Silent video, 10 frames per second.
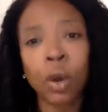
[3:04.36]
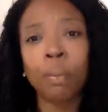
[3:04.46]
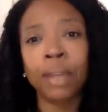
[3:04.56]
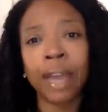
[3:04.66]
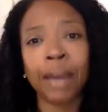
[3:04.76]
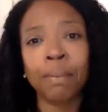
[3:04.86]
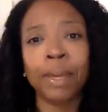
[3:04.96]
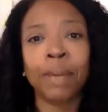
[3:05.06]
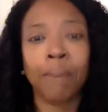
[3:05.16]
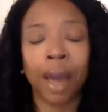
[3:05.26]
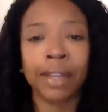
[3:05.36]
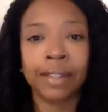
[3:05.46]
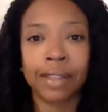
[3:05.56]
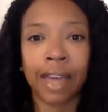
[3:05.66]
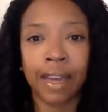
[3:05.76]
a plan B
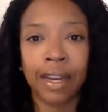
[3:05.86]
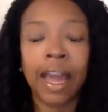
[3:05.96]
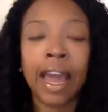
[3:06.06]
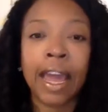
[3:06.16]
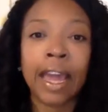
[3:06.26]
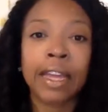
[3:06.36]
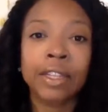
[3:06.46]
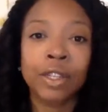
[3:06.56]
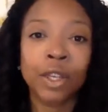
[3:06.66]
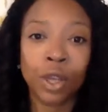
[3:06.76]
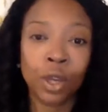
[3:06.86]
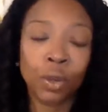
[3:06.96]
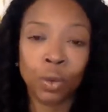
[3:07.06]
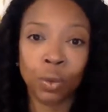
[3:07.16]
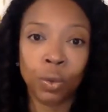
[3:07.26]
mindset is
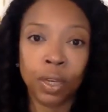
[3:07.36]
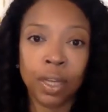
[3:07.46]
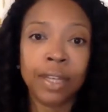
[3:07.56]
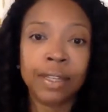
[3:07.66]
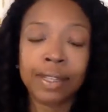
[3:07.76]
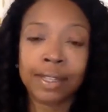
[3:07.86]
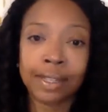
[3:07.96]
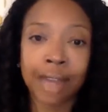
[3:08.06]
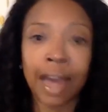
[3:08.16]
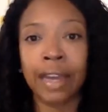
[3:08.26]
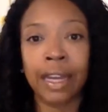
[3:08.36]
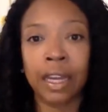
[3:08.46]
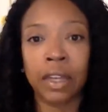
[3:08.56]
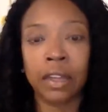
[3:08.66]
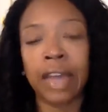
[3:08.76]
you
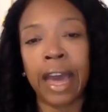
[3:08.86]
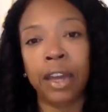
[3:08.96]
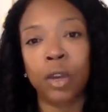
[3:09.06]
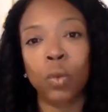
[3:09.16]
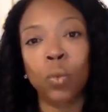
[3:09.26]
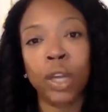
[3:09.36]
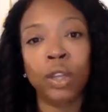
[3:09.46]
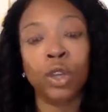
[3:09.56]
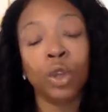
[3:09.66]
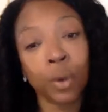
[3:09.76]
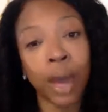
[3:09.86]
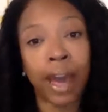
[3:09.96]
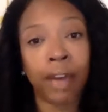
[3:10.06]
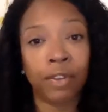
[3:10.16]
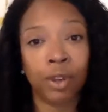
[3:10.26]
deciding that when you
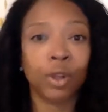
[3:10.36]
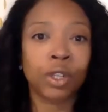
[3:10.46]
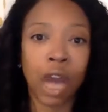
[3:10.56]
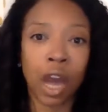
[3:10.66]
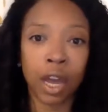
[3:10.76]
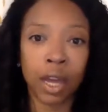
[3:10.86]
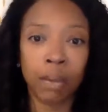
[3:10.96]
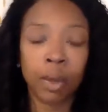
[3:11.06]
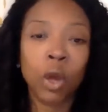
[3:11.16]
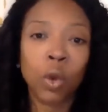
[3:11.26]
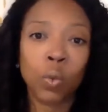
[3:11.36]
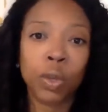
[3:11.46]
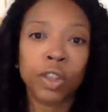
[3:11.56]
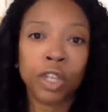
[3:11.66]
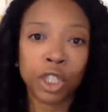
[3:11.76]
have your time
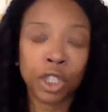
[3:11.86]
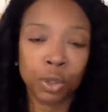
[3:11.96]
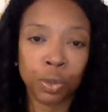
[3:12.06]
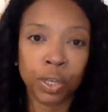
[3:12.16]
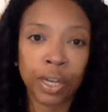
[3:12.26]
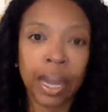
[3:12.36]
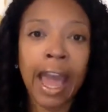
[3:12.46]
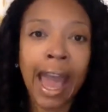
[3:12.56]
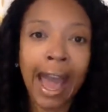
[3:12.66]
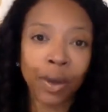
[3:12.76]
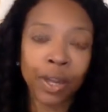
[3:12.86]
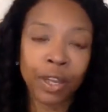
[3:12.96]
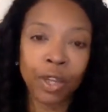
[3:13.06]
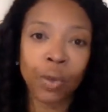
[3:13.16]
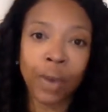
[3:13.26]
with the children, how
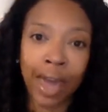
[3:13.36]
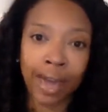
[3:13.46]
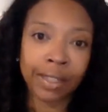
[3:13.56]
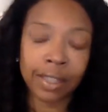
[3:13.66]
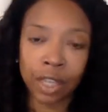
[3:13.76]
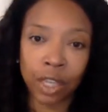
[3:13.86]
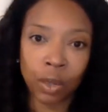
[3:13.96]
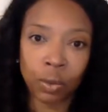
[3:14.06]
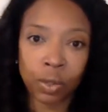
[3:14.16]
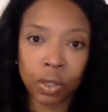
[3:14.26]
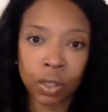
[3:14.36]
can you execute